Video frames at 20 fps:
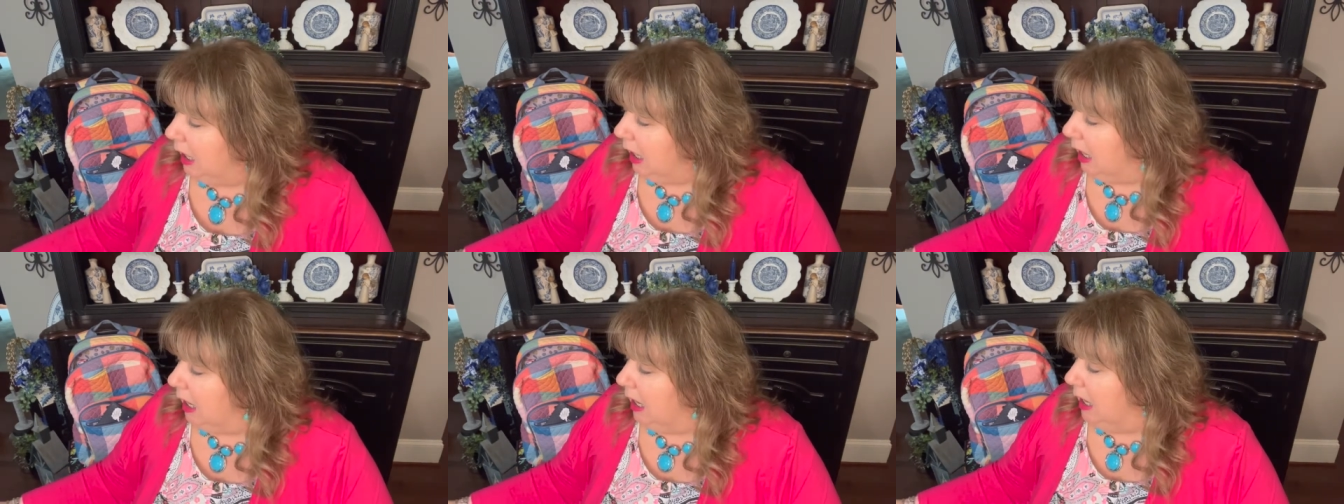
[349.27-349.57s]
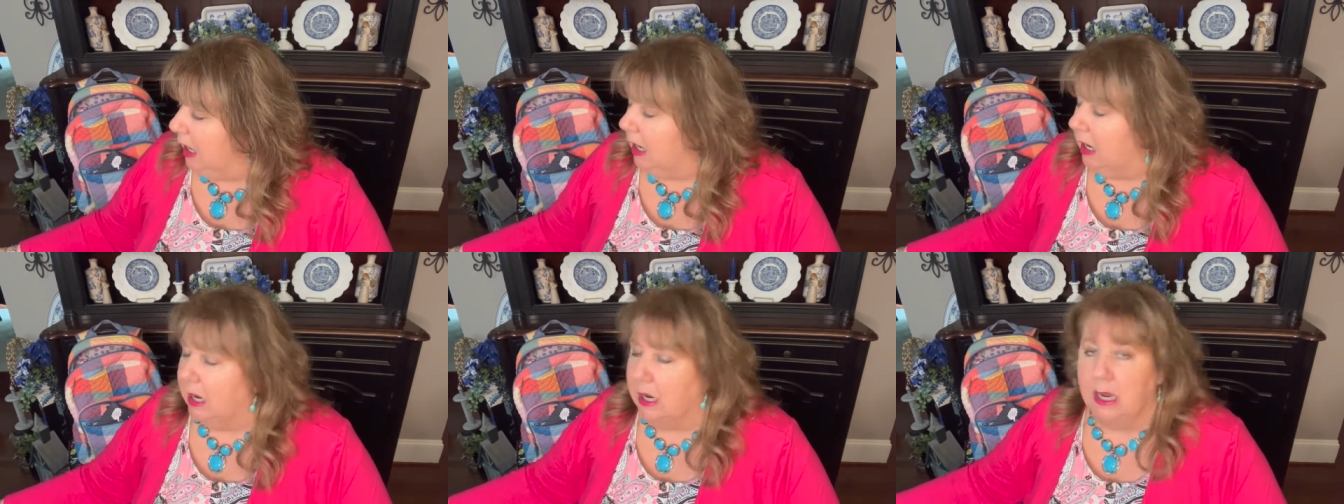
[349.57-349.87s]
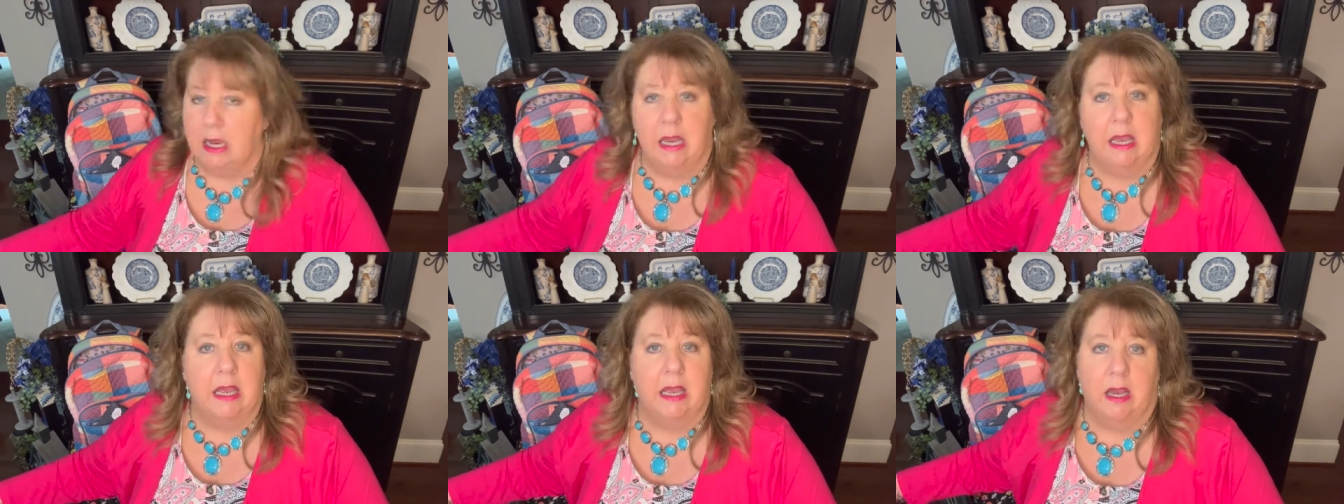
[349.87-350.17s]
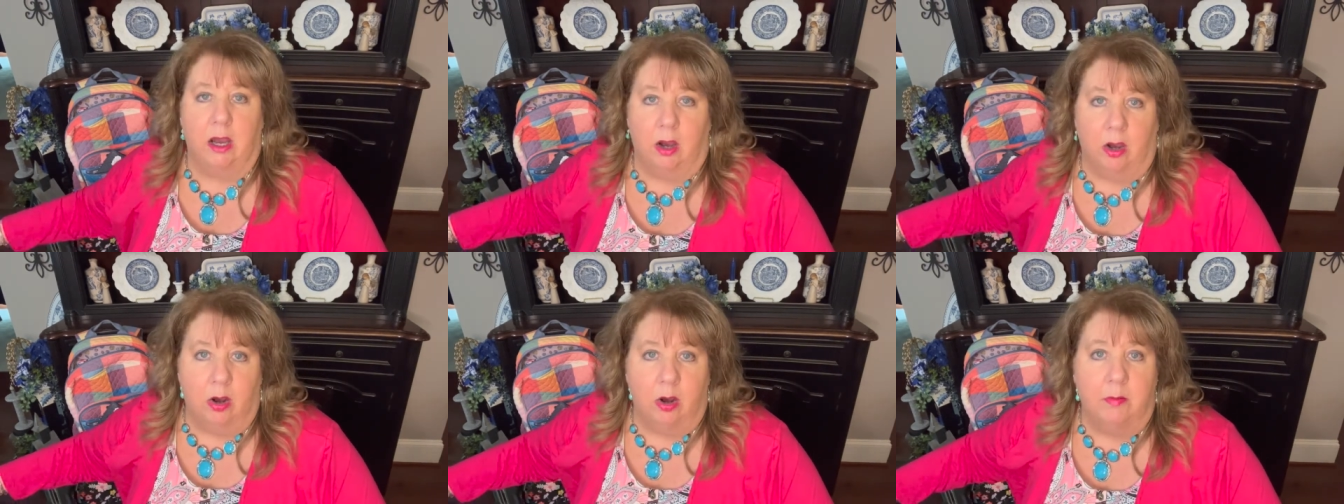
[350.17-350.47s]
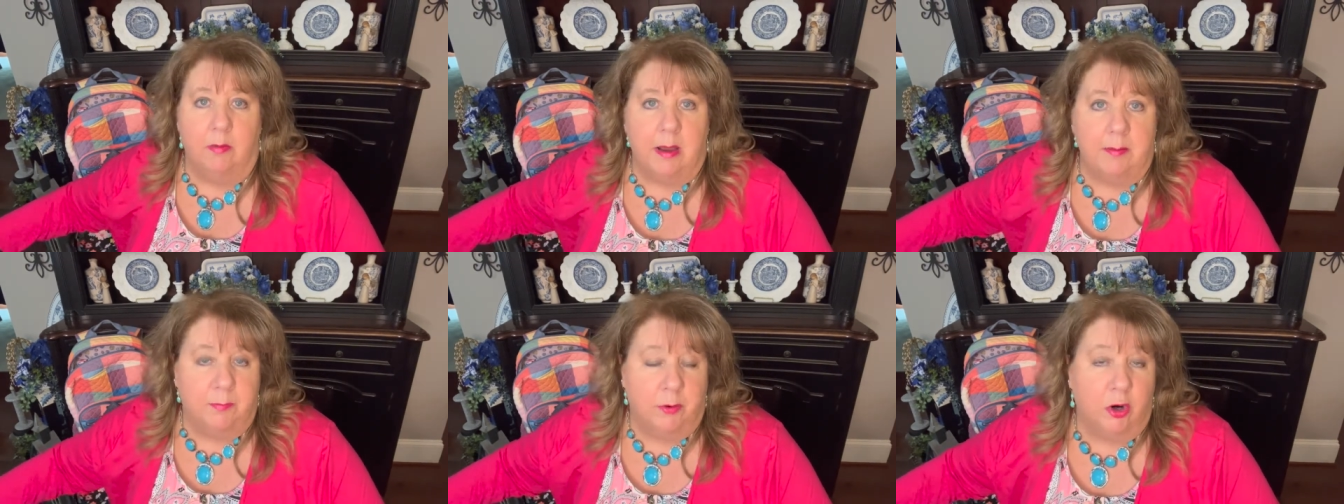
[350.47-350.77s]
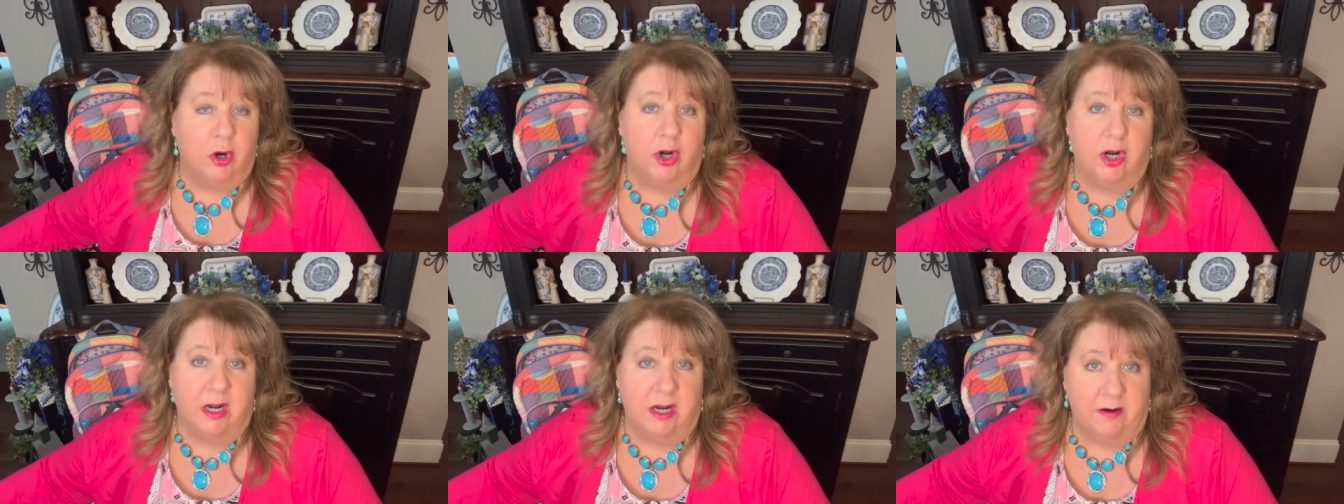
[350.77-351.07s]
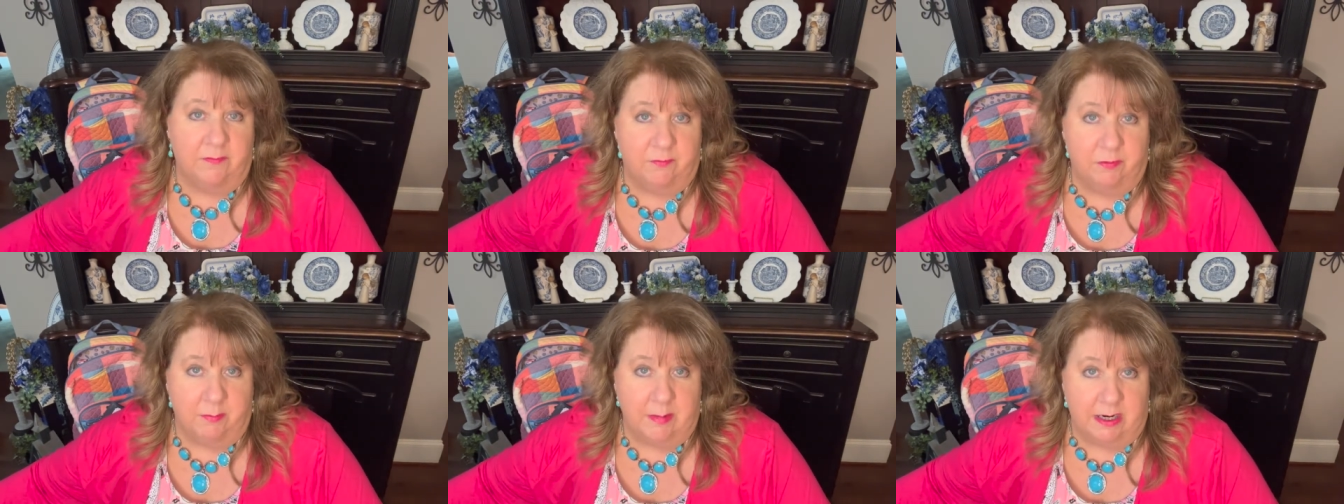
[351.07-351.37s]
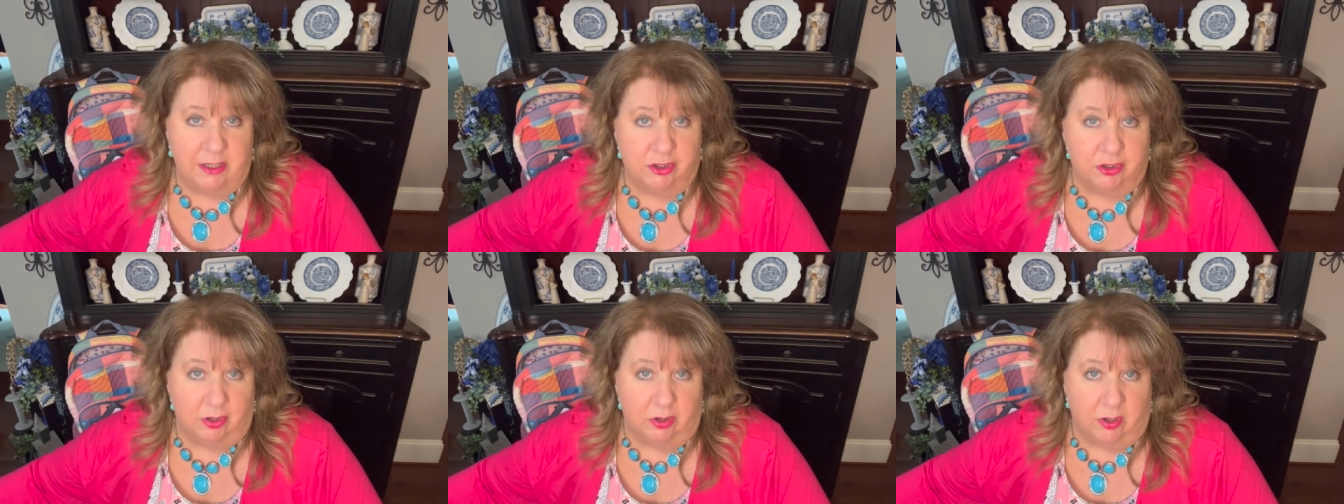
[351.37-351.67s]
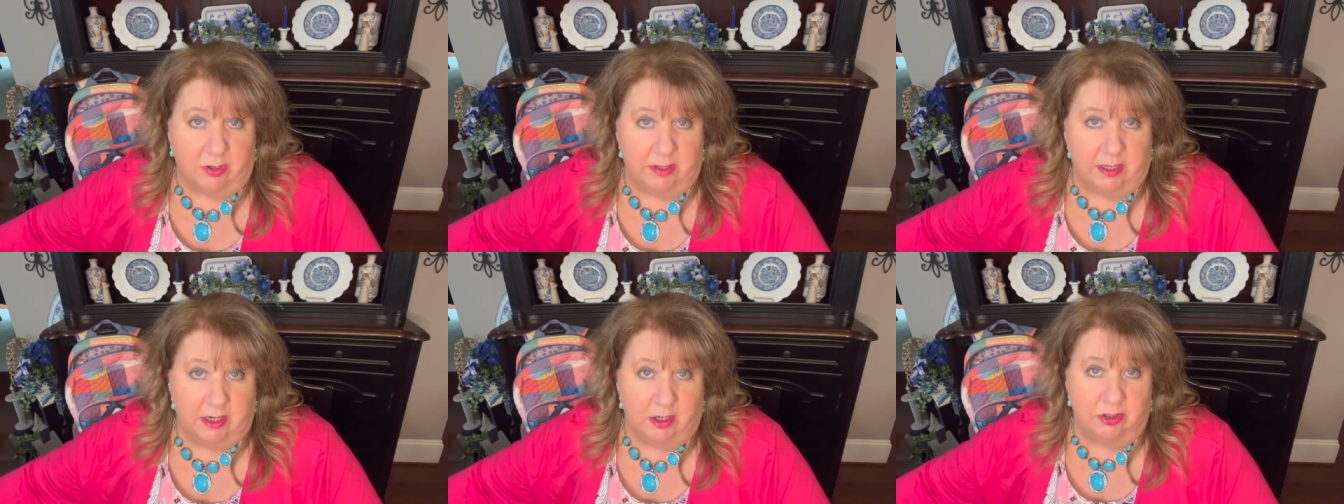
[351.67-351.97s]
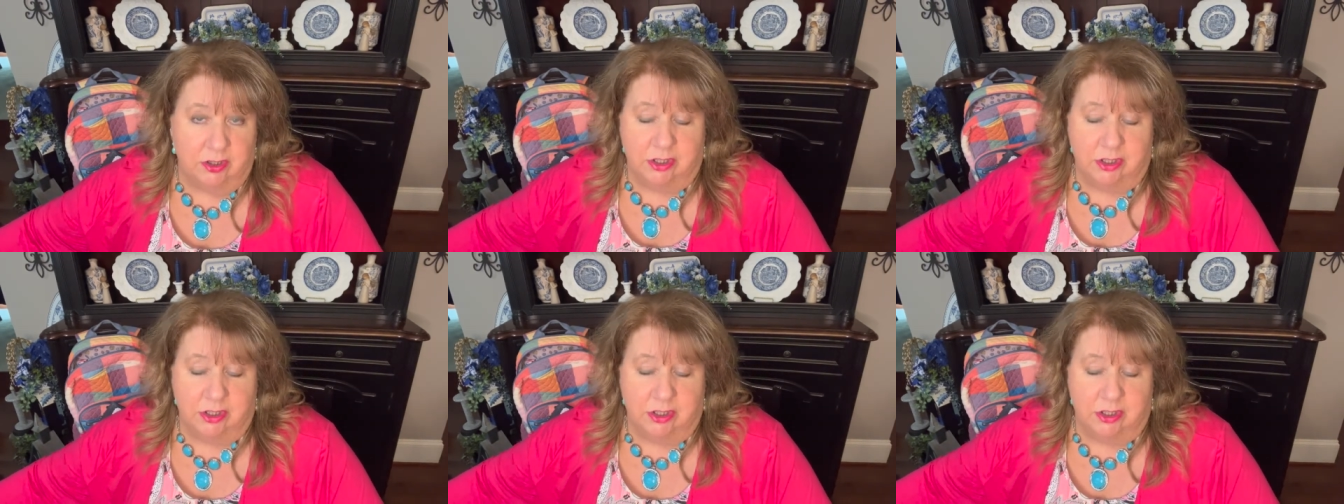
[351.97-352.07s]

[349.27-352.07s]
uh, all my pertinent information on there.